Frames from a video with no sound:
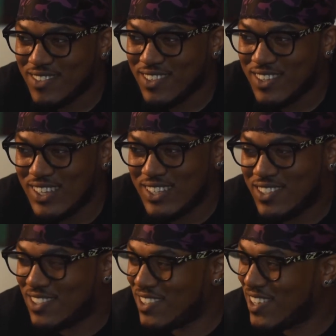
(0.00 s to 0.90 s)

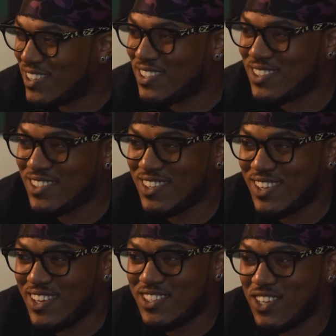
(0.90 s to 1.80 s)

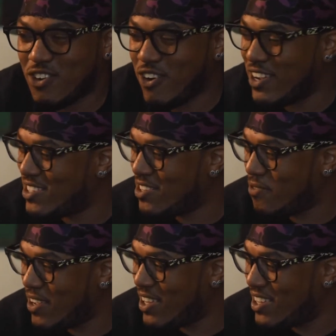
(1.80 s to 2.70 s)
it's a crazy
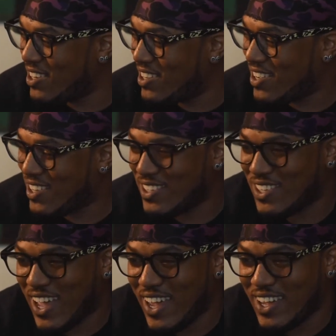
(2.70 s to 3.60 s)
feeling because it's
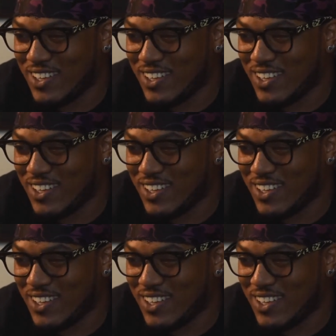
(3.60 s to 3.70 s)
like